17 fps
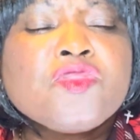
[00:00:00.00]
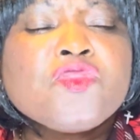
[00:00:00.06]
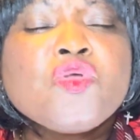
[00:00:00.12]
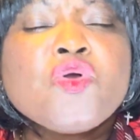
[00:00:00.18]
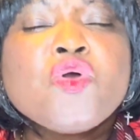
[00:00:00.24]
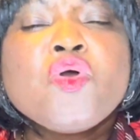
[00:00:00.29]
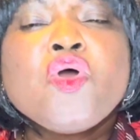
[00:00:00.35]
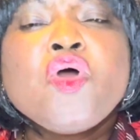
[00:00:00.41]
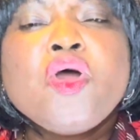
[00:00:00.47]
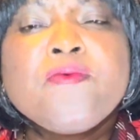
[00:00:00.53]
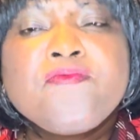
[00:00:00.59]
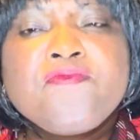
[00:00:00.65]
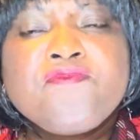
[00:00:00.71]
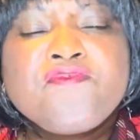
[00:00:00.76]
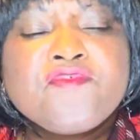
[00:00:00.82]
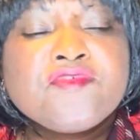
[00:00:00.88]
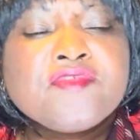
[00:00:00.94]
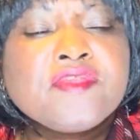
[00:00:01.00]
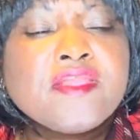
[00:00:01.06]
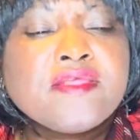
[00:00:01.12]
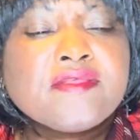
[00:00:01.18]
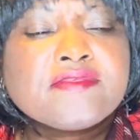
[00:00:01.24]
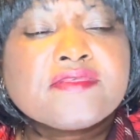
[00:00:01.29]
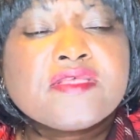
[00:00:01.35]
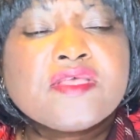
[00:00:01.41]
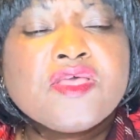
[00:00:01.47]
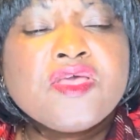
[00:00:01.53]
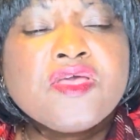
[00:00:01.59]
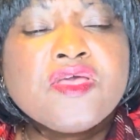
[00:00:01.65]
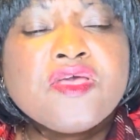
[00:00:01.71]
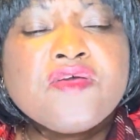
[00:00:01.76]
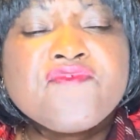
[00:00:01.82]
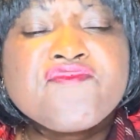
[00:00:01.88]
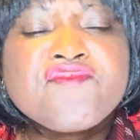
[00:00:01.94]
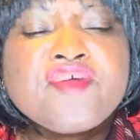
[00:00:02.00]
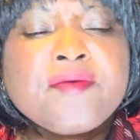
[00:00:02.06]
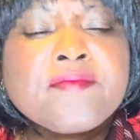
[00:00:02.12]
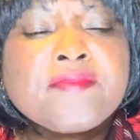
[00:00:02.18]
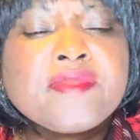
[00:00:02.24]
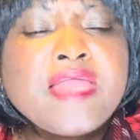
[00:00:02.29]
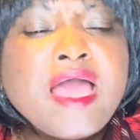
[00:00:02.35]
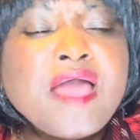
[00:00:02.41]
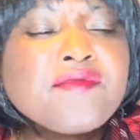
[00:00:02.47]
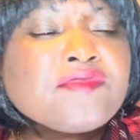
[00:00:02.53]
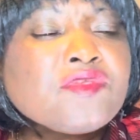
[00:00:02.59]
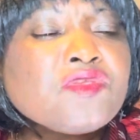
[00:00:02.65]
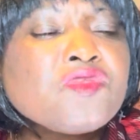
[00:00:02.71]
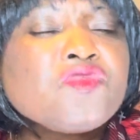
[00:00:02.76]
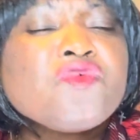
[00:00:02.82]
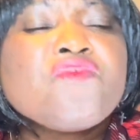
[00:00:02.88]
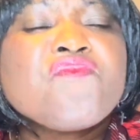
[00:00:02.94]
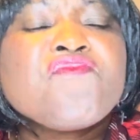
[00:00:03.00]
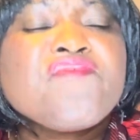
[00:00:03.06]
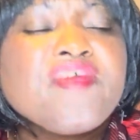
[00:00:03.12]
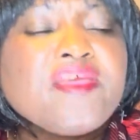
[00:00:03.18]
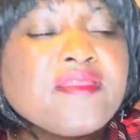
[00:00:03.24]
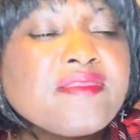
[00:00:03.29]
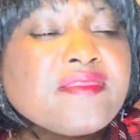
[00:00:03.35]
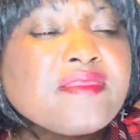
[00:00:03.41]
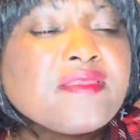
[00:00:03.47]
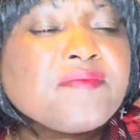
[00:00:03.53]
to hopefulness, from doubt to faith.